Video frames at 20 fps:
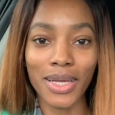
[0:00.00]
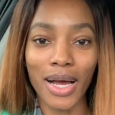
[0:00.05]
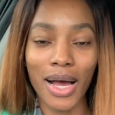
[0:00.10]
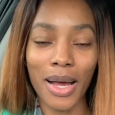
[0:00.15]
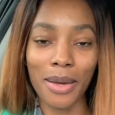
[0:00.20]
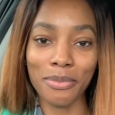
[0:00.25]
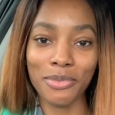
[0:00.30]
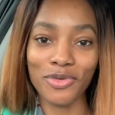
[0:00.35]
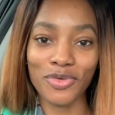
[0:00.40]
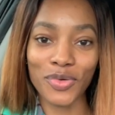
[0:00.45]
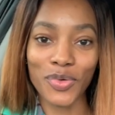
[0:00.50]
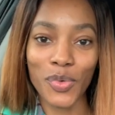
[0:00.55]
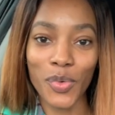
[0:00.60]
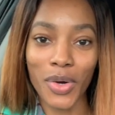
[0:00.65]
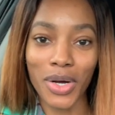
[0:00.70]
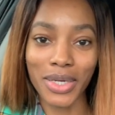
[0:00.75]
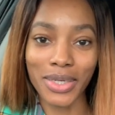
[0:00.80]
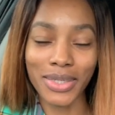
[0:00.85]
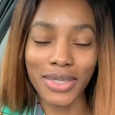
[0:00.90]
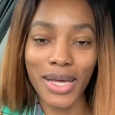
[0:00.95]
I'm
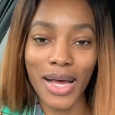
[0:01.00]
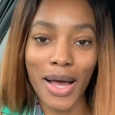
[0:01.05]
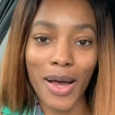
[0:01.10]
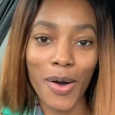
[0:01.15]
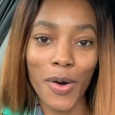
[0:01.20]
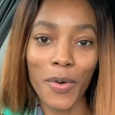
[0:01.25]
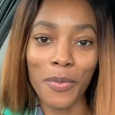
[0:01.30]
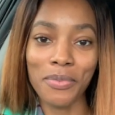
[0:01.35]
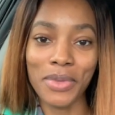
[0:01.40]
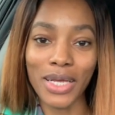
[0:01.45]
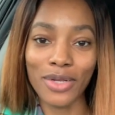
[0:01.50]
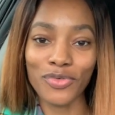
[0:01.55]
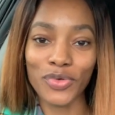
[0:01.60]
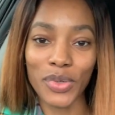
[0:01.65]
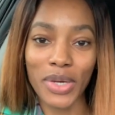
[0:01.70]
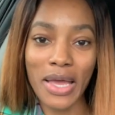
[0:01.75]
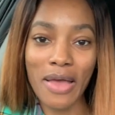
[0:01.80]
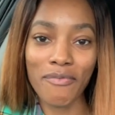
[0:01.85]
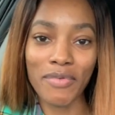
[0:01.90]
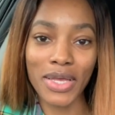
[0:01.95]
Shequana. I hope that you're
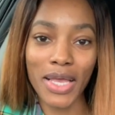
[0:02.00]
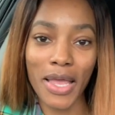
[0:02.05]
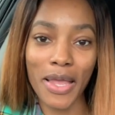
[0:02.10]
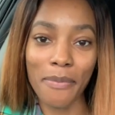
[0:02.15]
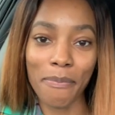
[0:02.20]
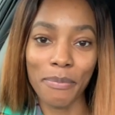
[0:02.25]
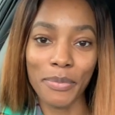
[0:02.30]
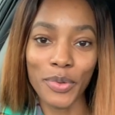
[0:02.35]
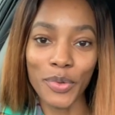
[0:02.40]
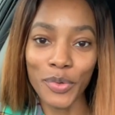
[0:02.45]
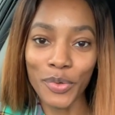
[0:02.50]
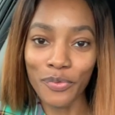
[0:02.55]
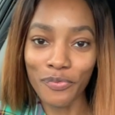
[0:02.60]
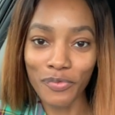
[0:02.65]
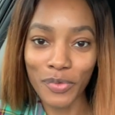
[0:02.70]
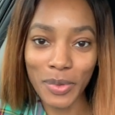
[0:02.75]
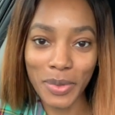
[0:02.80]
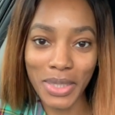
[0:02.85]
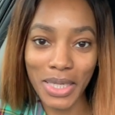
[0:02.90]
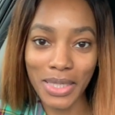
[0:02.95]
having a
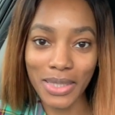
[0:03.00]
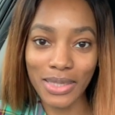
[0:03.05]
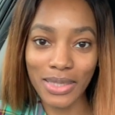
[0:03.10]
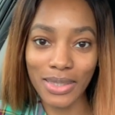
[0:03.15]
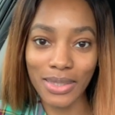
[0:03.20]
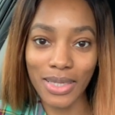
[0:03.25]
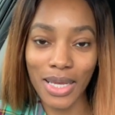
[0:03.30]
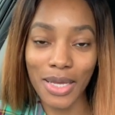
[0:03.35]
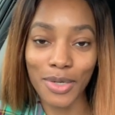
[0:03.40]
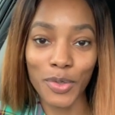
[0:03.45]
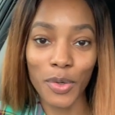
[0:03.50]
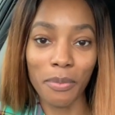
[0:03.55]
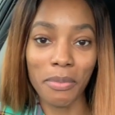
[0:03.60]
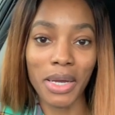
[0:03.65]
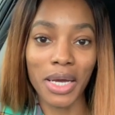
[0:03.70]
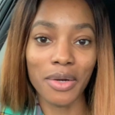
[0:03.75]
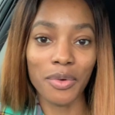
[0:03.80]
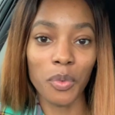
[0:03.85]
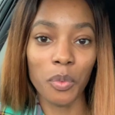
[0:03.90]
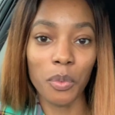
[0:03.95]
beautiful day today, no
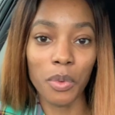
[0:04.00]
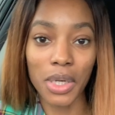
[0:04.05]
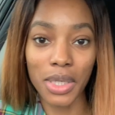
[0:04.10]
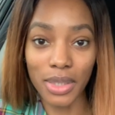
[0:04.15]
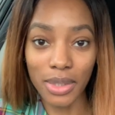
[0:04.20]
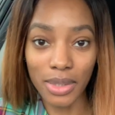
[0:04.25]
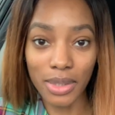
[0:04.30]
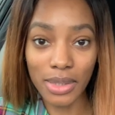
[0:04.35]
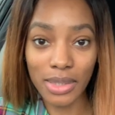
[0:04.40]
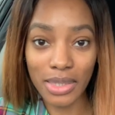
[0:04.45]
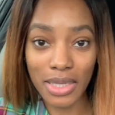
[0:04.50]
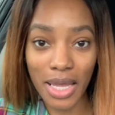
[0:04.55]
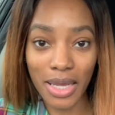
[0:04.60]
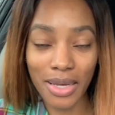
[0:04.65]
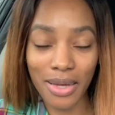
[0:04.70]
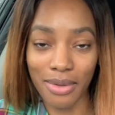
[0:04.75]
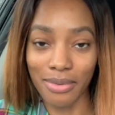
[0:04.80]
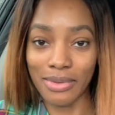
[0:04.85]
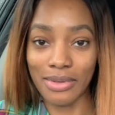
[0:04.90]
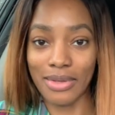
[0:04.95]
matter what it looks like
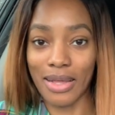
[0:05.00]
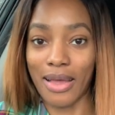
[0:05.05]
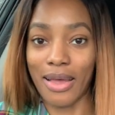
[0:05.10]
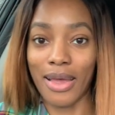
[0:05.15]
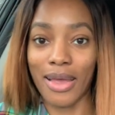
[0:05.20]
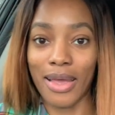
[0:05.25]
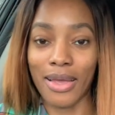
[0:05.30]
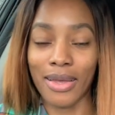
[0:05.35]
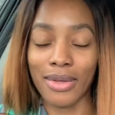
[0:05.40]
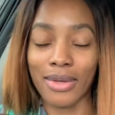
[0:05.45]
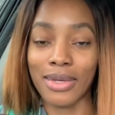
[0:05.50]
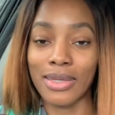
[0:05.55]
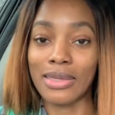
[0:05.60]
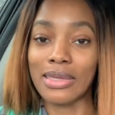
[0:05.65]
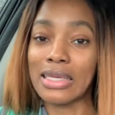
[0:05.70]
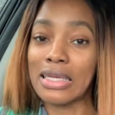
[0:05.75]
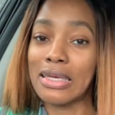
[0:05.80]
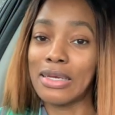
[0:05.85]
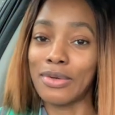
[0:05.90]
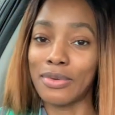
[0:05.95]
outside, because
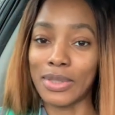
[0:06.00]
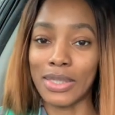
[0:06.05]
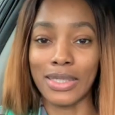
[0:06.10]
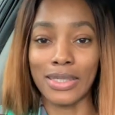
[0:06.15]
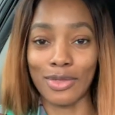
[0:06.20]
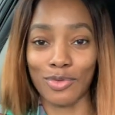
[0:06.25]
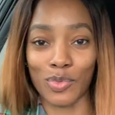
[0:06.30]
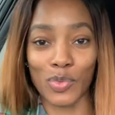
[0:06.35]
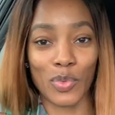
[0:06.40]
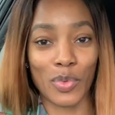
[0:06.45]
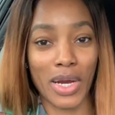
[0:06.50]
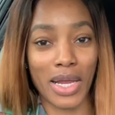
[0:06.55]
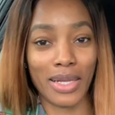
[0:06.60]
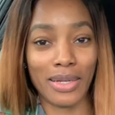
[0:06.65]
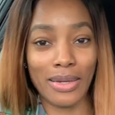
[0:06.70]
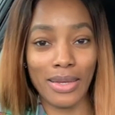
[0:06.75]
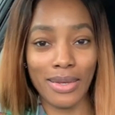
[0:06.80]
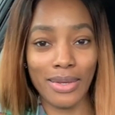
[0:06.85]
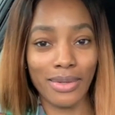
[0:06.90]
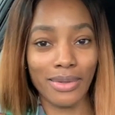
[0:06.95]
here it's
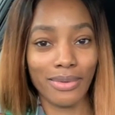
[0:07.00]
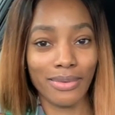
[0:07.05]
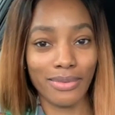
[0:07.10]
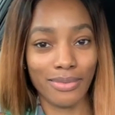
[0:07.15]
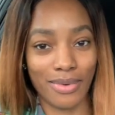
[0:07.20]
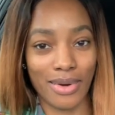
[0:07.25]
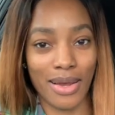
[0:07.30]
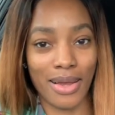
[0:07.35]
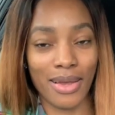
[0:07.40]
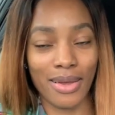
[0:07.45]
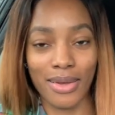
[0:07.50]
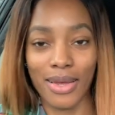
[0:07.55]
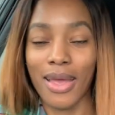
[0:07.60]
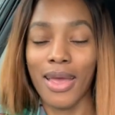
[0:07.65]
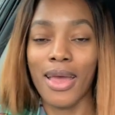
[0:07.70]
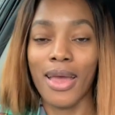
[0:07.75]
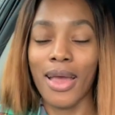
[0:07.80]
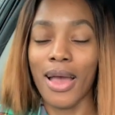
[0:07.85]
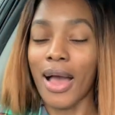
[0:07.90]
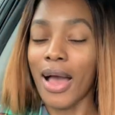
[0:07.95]
raining, right?
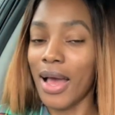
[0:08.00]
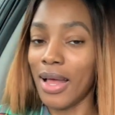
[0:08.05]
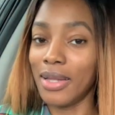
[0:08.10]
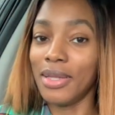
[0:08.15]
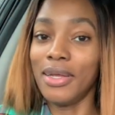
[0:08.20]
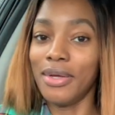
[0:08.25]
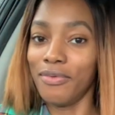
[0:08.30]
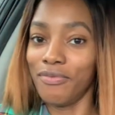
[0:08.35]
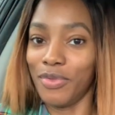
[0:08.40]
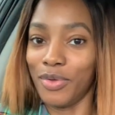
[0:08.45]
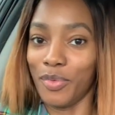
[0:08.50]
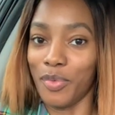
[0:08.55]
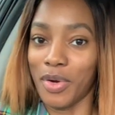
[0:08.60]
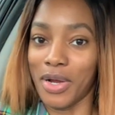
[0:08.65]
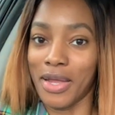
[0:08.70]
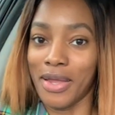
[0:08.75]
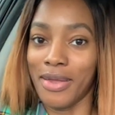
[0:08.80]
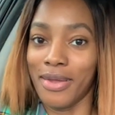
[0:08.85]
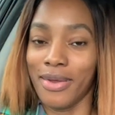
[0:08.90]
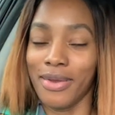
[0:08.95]
I love the
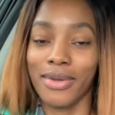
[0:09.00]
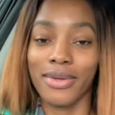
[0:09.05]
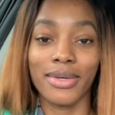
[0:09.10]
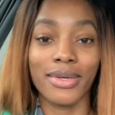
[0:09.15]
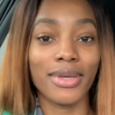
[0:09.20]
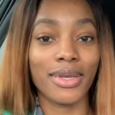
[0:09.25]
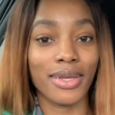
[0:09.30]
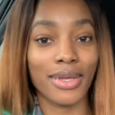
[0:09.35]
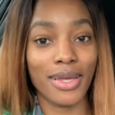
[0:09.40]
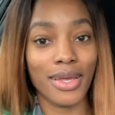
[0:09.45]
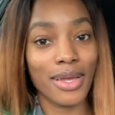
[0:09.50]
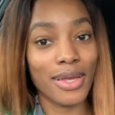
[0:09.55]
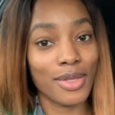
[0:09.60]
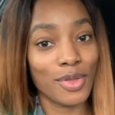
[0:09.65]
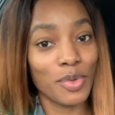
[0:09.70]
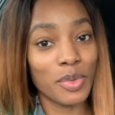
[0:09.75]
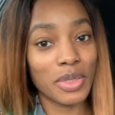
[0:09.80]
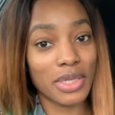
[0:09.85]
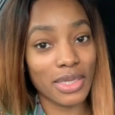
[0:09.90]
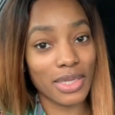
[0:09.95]
rain. Can
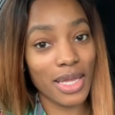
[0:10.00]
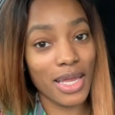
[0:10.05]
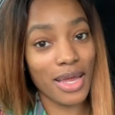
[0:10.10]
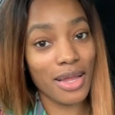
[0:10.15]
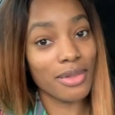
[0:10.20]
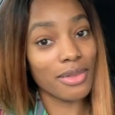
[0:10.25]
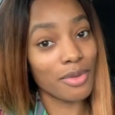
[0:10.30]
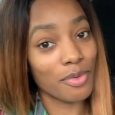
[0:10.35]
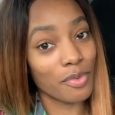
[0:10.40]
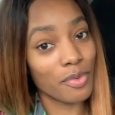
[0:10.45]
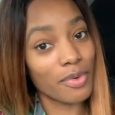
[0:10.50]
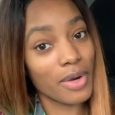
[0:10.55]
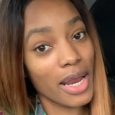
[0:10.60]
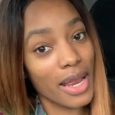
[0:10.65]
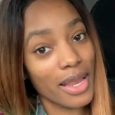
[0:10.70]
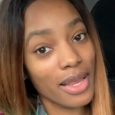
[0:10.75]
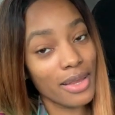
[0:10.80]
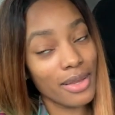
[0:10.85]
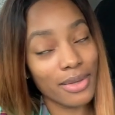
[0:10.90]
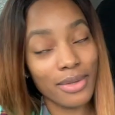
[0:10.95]
you stand the rain?